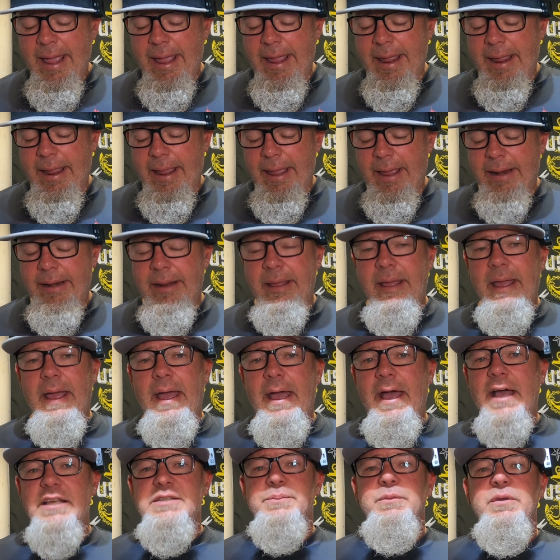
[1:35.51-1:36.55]
and
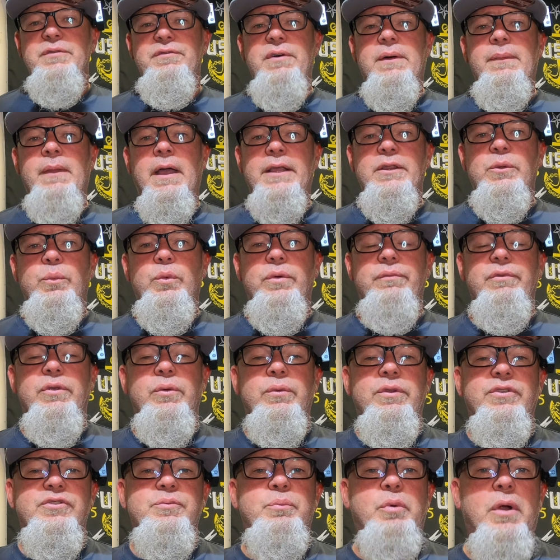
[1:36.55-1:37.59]
asked me if I'd like to
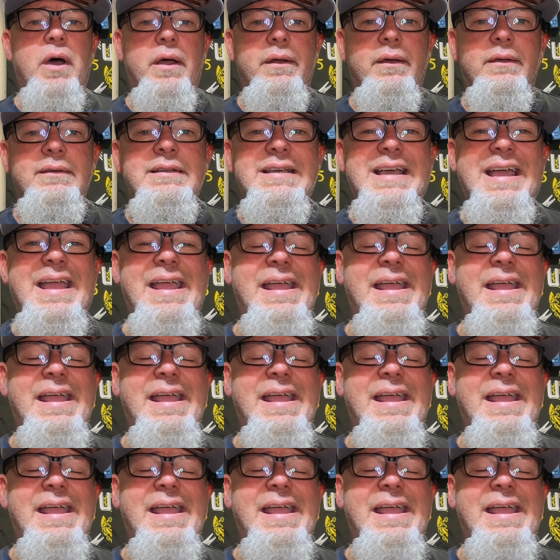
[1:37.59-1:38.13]
review this product.